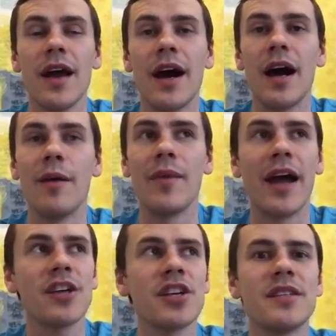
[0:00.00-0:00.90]
I
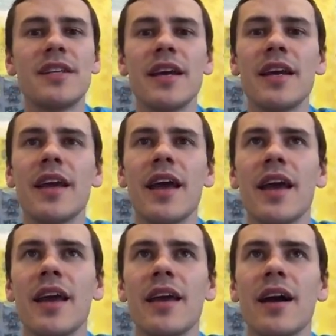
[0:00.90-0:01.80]
actually did
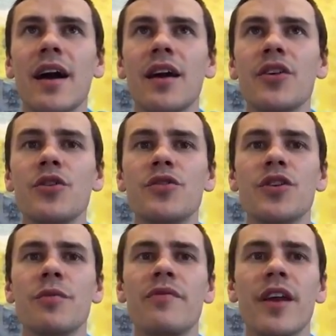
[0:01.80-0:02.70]
a
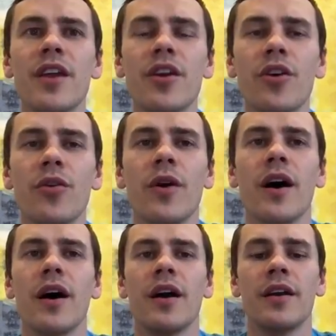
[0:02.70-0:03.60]
YouTube video
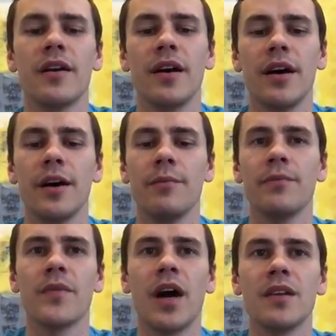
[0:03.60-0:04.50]

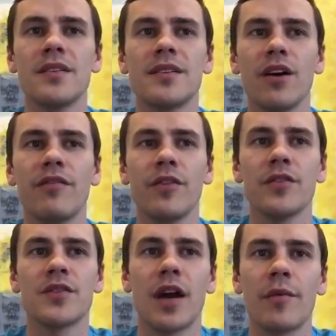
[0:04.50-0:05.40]
on cell
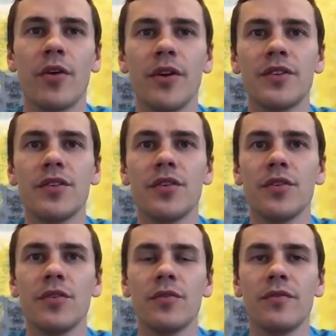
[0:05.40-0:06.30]
phones, so I'm going
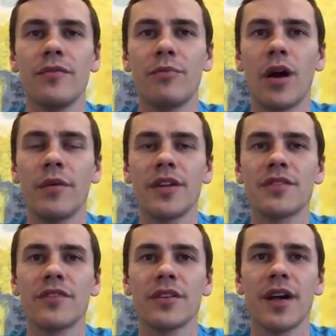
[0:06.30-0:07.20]
to, probably
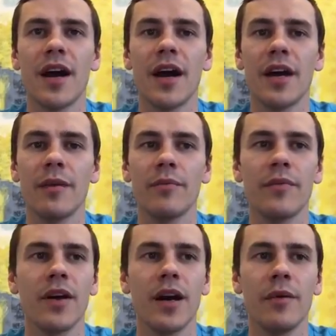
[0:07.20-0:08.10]
just for
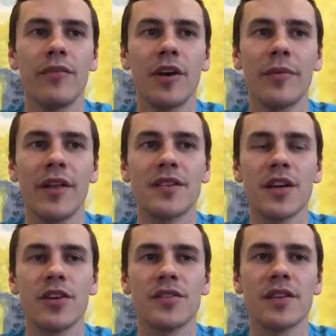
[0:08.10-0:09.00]
time, for anybody that's
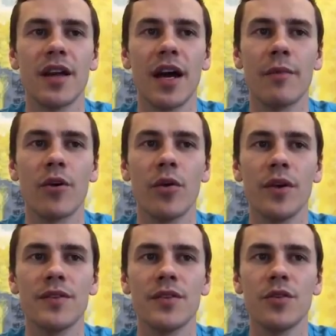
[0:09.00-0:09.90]
interested, I'm
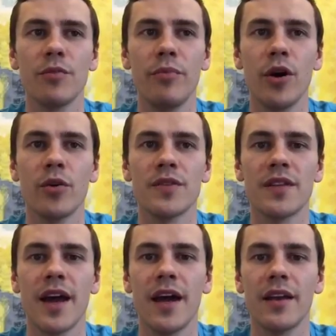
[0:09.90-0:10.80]
going to post
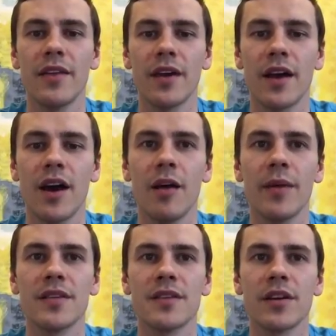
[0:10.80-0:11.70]
that in the
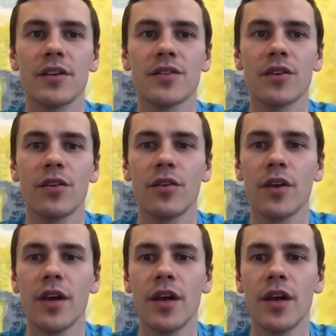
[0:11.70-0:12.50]
comments here so